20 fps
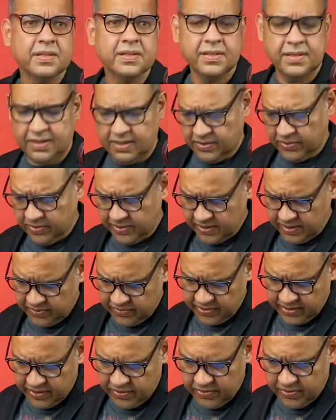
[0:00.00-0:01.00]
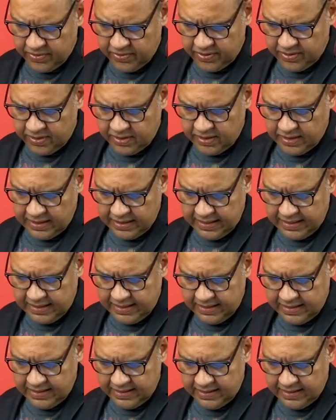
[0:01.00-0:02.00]
I'm going and record an
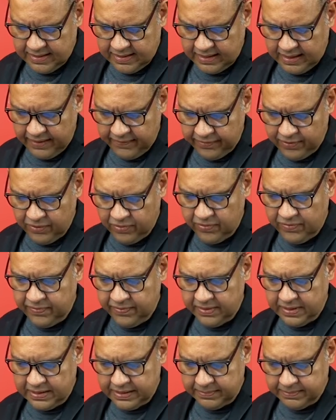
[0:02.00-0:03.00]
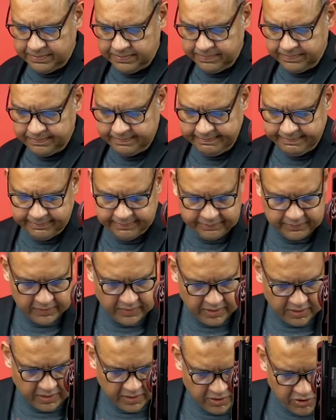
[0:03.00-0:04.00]
ad here that I have to do for
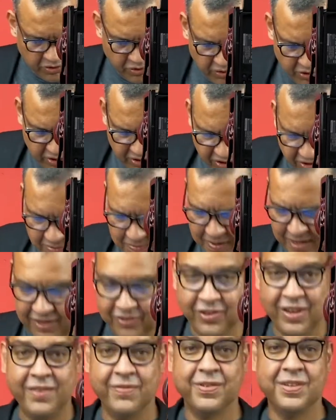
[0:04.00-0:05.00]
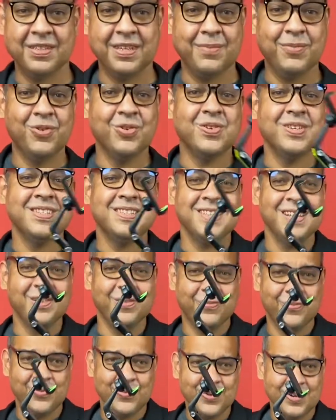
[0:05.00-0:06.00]
Trini smart drivers about the cell
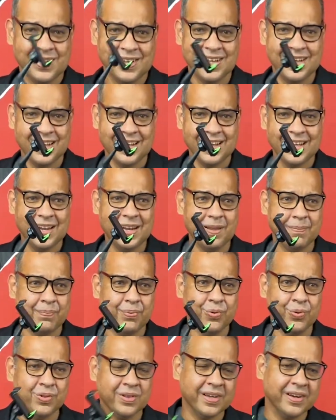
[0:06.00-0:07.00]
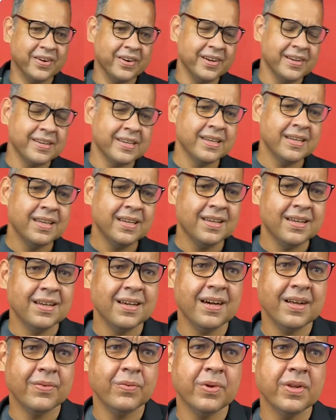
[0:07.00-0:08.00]
phone clip holder, right?
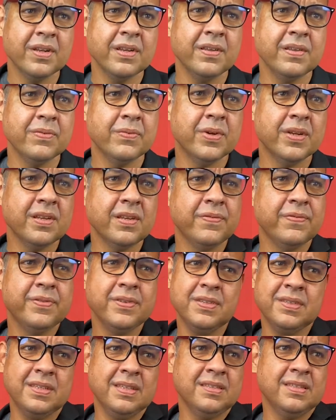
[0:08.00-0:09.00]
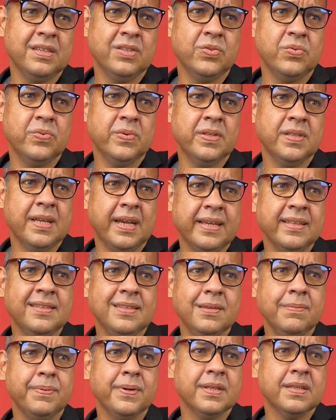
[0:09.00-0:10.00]
And one of the first things I do, I
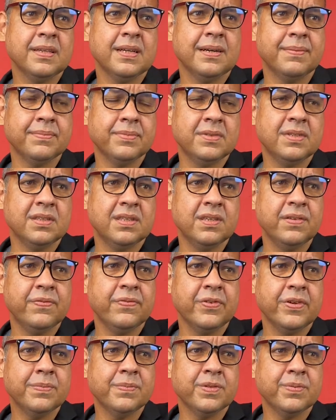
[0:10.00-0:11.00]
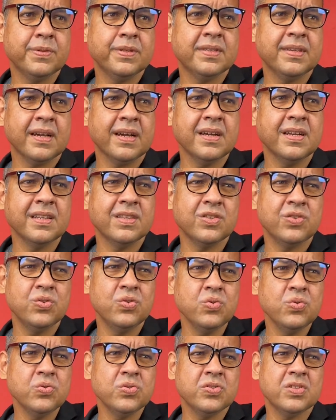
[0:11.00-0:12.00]
tape at 30 frames per second. It
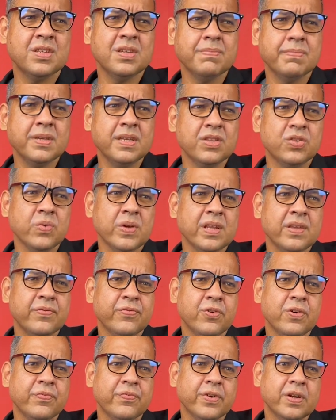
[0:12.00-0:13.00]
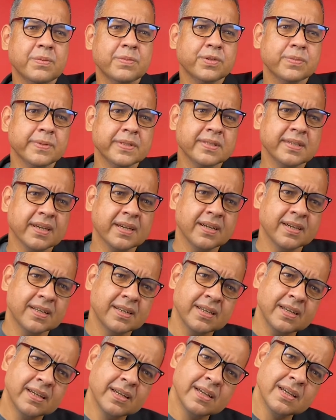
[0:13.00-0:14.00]
used to be 24 frames per
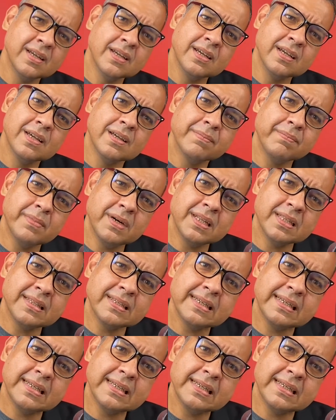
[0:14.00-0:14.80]
second, but